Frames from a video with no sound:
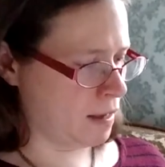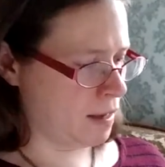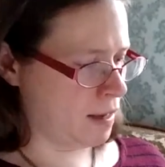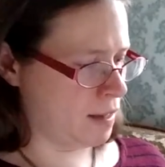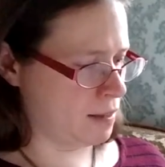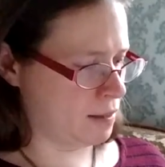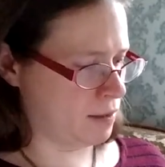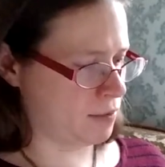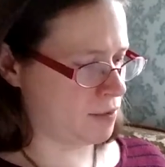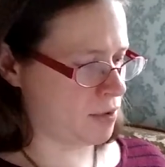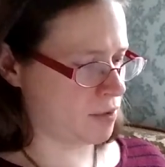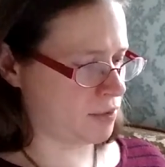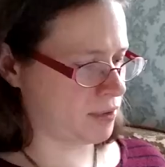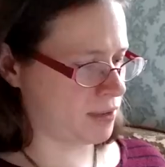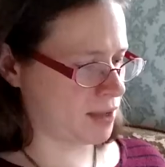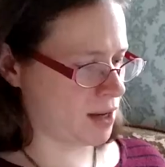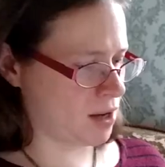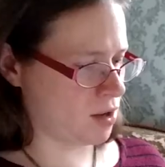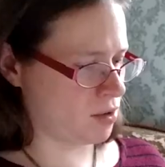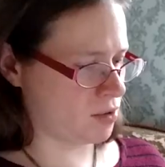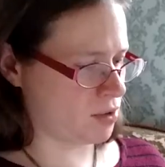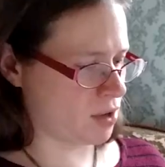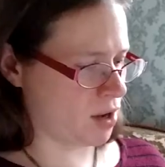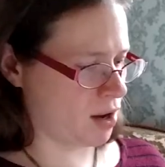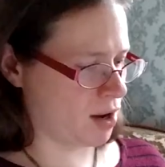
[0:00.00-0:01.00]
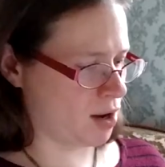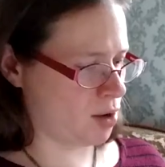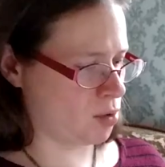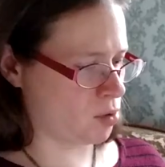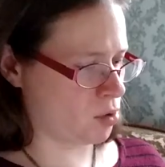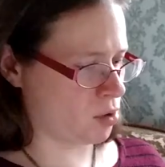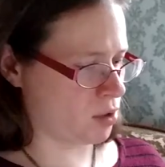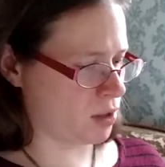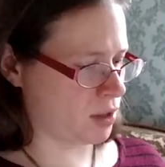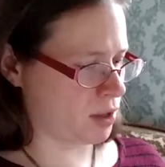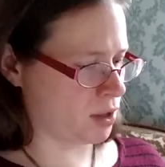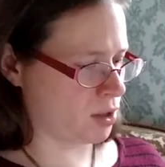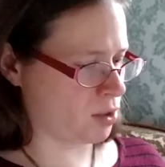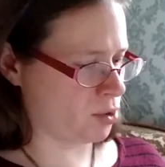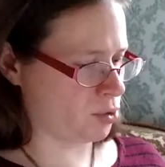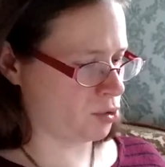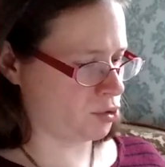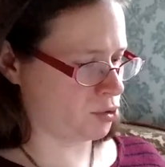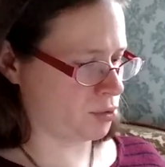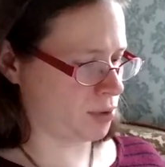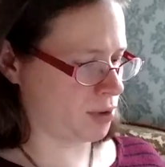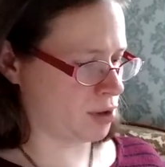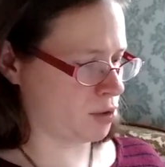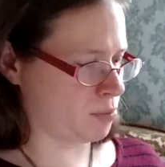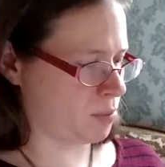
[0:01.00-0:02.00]
He lived outside of town on a hill
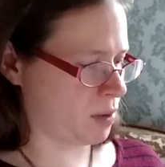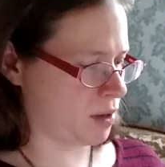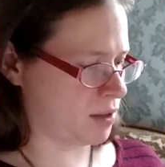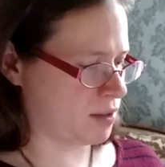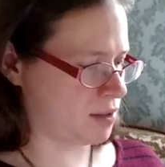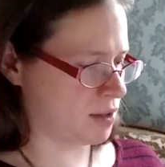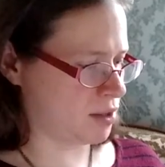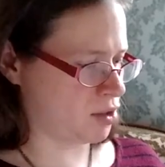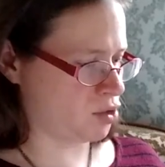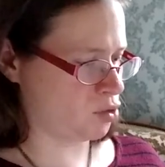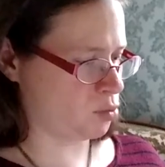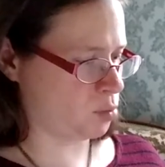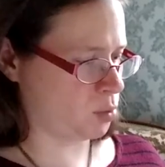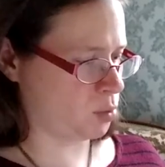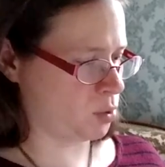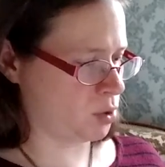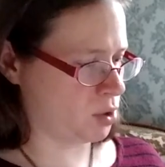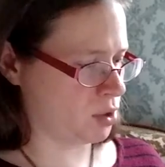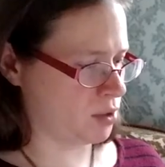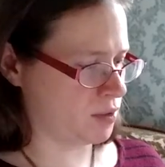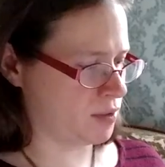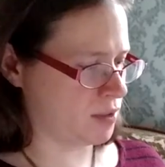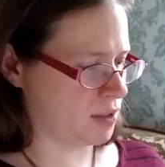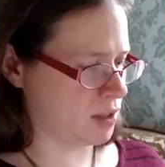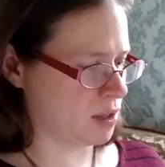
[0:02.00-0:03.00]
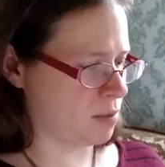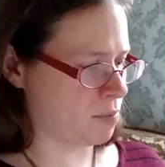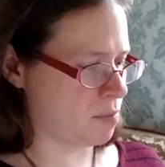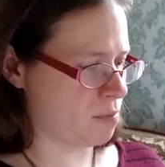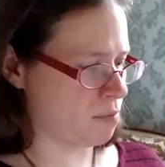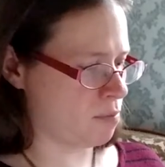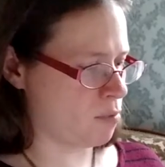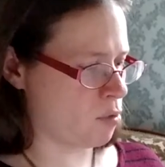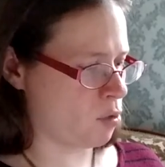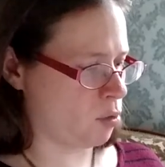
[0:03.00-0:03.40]
surrounded by dense woods in an